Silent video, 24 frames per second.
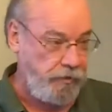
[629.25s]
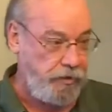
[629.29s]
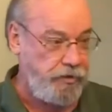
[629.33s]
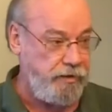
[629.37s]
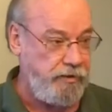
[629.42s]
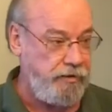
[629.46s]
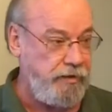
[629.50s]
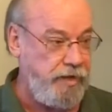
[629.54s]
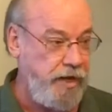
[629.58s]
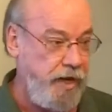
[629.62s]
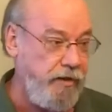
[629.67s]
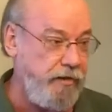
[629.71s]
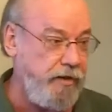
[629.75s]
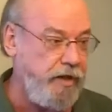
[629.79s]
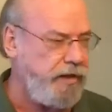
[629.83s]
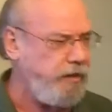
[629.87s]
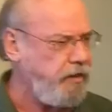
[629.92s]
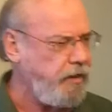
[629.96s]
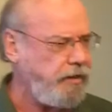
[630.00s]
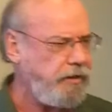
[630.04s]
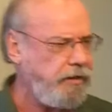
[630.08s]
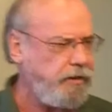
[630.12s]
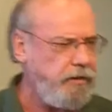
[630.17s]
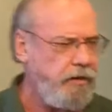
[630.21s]
which now I
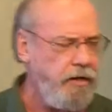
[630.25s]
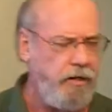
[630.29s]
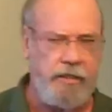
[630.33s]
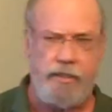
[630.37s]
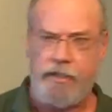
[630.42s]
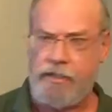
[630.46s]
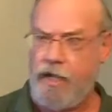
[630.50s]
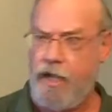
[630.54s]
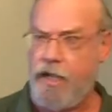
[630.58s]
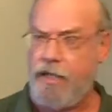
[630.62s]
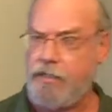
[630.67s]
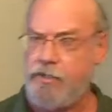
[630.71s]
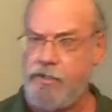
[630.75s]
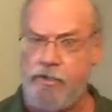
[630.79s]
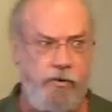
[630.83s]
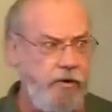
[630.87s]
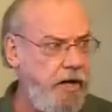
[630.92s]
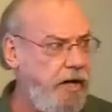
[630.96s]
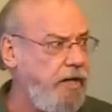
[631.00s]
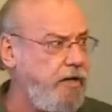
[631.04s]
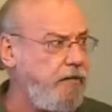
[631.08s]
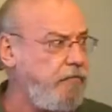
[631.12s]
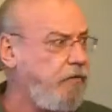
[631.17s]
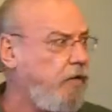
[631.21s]
think they're calling it College
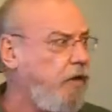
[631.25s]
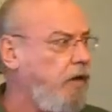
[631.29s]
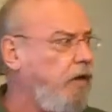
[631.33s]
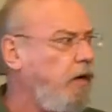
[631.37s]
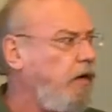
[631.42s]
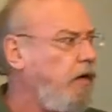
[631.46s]
Grave.